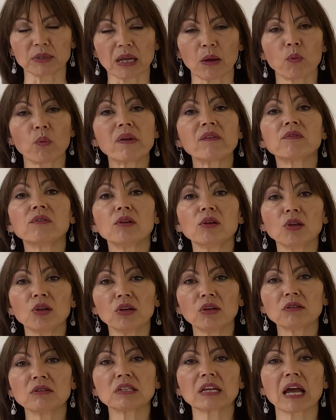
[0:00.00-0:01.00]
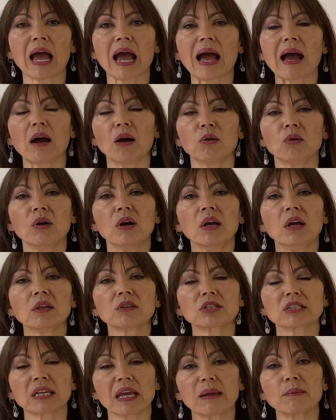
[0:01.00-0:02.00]
and we've learned how
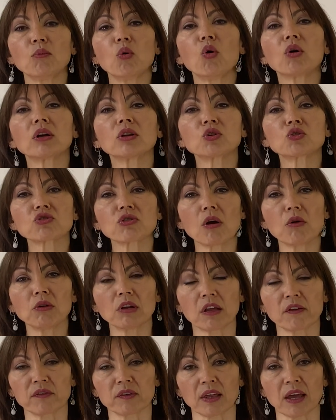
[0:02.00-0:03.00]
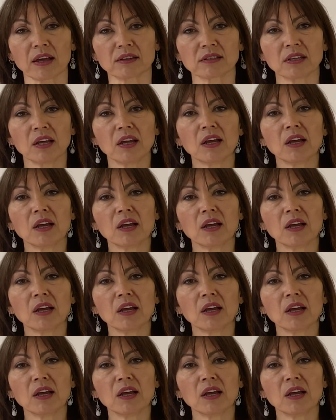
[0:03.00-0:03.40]
to take more control over that,